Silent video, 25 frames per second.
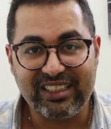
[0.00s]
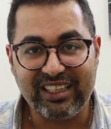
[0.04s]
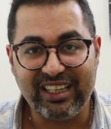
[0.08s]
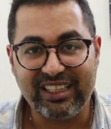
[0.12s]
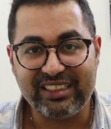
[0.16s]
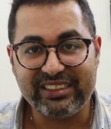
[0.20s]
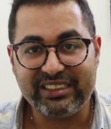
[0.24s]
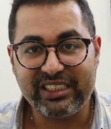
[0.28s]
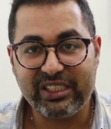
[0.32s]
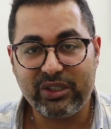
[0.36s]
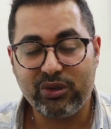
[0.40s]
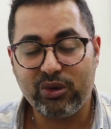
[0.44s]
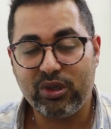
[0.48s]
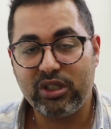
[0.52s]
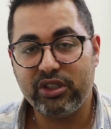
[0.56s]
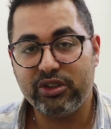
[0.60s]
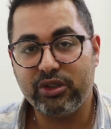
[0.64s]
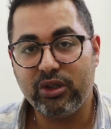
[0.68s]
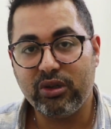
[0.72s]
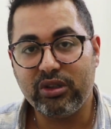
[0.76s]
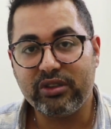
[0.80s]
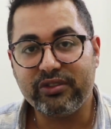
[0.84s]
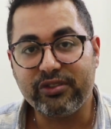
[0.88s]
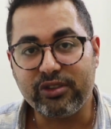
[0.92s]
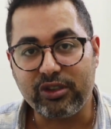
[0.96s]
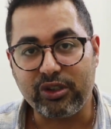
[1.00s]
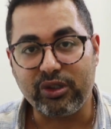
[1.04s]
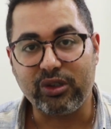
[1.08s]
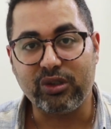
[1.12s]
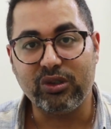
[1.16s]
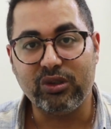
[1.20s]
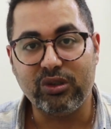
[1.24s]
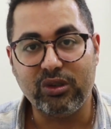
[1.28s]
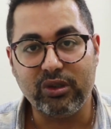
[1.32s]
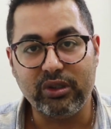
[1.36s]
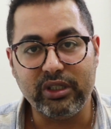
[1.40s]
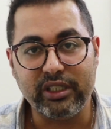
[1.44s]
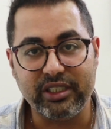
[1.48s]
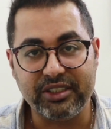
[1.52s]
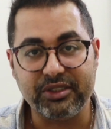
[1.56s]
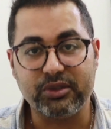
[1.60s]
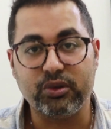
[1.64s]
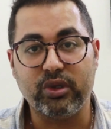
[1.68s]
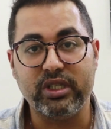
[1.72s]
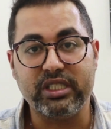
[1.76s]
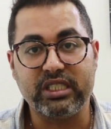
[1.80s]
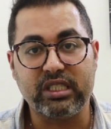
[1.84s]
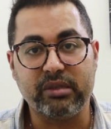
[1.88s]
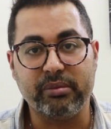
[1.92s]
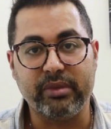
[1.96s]
And they will do it for you in
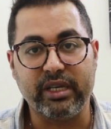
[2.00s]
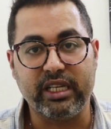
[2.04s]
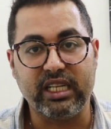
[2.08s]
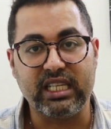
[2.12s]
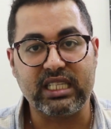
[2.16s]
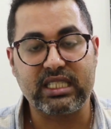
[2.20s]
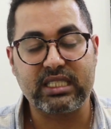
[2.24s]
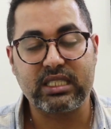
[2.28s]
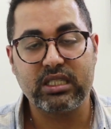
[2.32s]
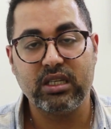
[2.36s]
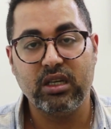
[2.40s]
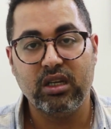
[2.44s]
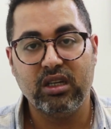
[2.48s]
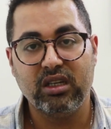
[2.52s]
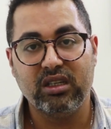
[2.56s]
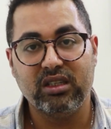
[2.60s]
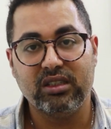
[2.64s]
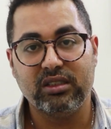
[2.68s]
20 minutes.